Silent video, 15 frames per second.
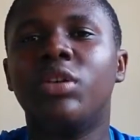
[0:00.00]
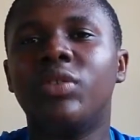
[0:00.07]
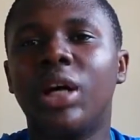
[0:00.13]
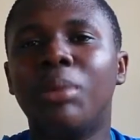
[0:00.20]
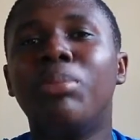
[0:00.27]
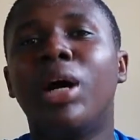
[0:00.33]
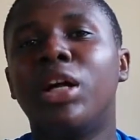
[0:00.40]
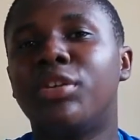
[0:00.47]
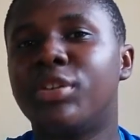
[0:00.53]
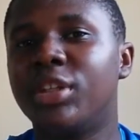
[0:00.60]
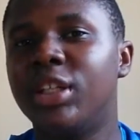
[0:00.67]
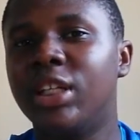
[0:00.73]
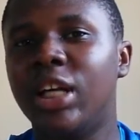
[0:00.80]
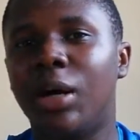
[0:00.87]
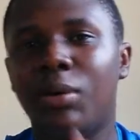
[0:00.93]
of that
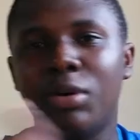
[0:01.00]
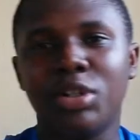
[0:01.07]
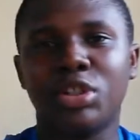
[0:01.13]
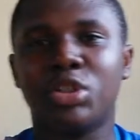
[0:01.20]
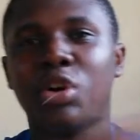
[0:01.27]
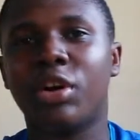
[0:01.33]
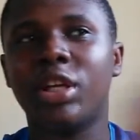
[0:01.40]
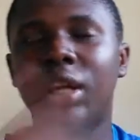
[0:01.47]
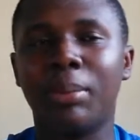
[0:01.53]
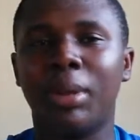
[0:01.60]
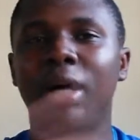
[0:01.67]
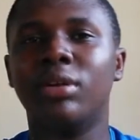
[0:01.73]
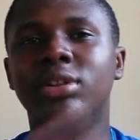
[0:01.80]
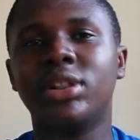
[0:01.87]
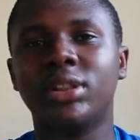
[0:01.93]
battery I was talking
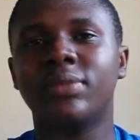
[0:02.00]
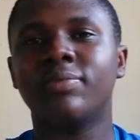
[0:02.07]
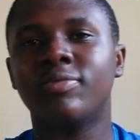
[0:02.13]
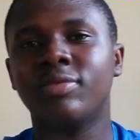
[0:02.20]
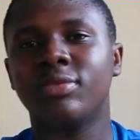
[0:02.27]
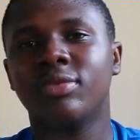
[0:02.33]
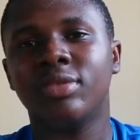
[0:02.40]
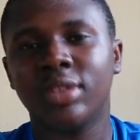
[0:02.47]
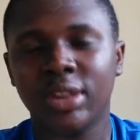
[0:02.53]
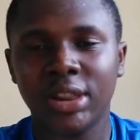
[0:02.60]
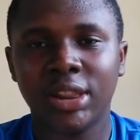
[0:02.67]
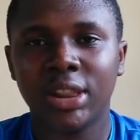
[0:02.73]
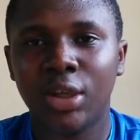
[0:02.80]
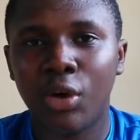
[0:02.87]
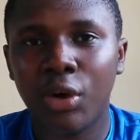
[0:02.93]
about,
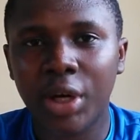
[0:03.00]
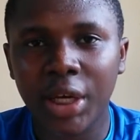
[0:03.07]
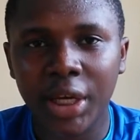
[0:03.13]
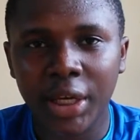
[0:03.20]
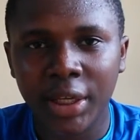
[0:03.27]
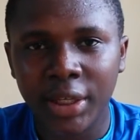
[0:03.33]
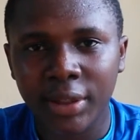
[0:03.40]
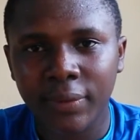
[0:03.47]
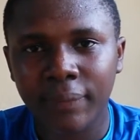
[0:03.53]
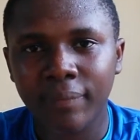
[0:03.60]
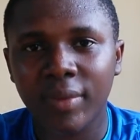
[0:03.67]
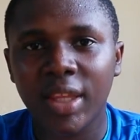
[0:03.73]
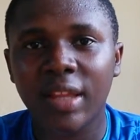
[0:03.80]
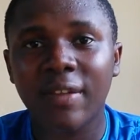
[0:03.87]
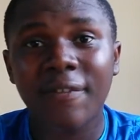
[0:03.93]
okay,
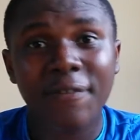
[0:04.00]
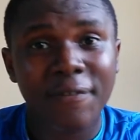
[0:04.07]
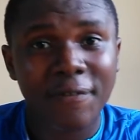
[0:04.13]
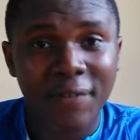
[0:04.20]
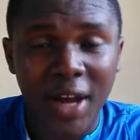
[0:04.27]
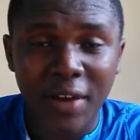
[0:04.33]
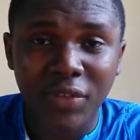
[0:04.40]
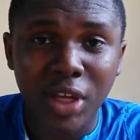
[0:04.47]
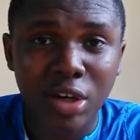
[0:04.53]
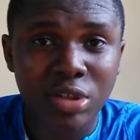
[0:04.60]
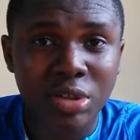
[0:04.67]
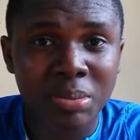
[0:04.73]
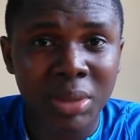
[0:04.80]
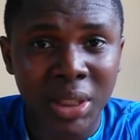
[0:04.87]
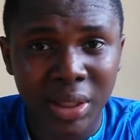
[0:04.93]

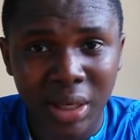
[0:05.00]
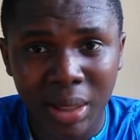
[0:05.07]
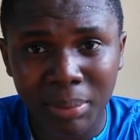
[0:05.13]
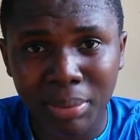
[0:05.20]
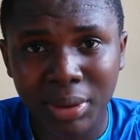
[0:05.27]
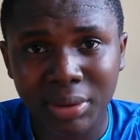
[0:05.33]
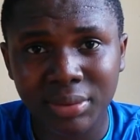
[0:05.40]
5000 milliamp.